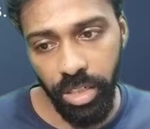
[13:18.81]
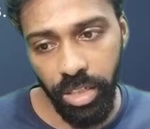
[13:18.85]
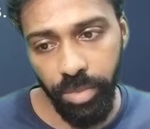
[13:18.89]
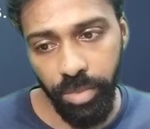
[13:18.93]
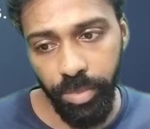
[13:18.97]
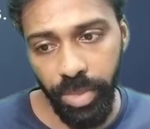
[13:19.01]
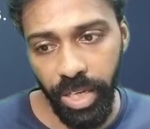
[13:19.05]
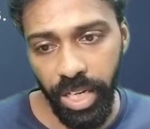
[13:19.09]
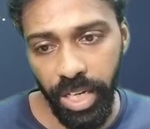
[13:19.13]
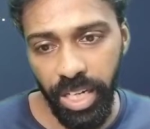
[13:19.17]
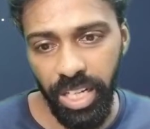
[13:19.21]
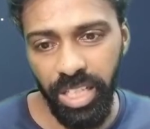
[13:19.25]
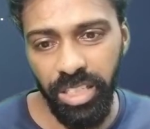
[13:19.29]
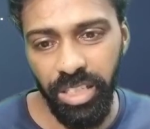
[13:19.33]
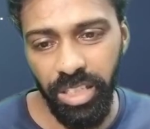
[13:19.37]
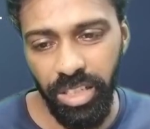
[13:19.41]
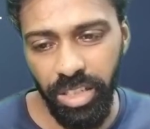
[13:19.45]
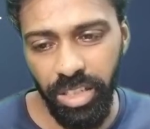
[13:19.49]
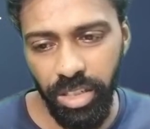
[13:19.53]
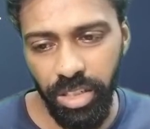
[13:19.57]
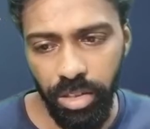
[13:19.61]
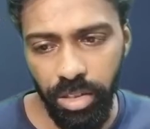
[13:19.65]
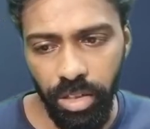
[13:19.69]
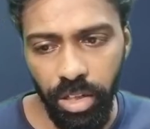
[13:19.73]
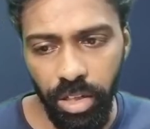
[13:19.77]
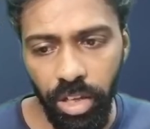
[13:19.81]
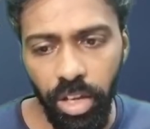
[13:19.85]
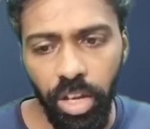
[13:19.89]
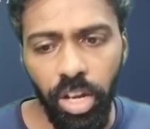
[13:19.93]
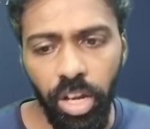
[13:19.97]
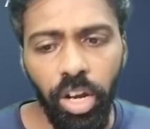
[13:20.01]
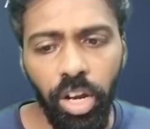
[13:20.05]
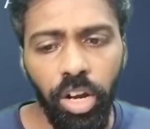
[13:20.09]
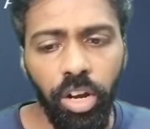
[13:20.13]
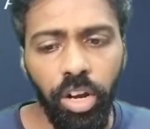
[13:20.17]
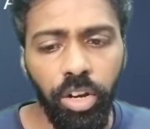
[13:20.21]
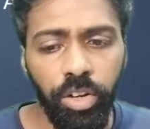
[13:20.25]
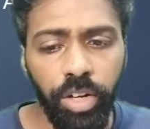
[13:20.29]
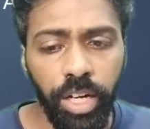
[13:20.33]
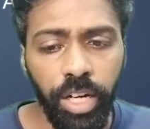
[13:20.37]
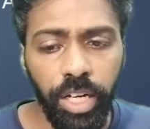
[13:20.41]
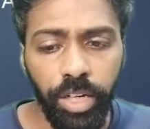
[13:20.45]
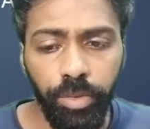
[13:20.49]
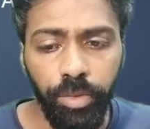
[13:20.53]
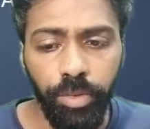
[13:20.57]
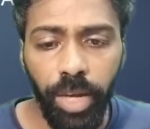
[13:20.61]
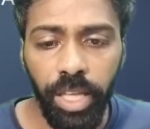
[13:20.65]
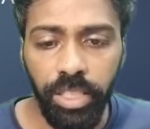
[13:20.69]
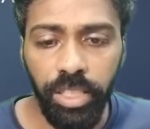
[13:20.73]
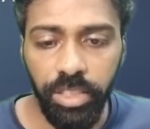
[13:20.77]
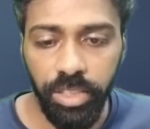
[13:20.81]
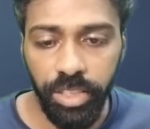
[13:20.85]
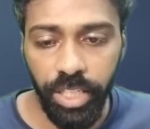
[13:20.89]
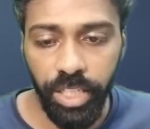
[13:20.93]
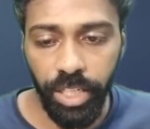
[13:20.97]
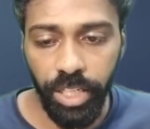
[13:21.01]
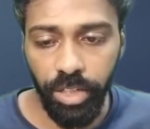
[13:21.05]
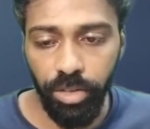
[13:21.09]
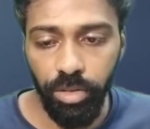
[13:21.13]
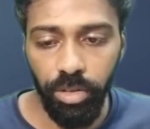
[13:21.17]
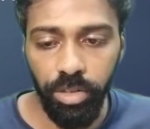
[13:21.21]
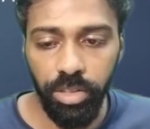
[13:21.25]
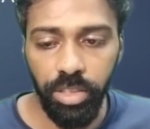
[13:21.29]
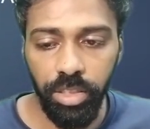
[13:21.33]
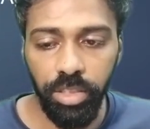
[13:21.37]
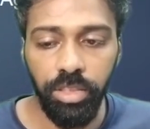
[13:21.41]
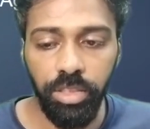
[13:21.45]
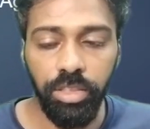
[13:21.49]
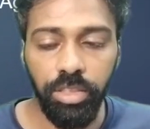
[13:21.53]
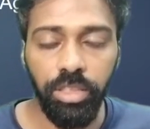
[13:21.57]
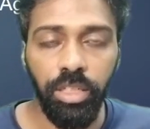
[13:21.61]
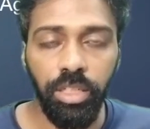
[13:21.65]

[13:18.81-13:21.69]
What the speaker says: mechanization or advanced technologies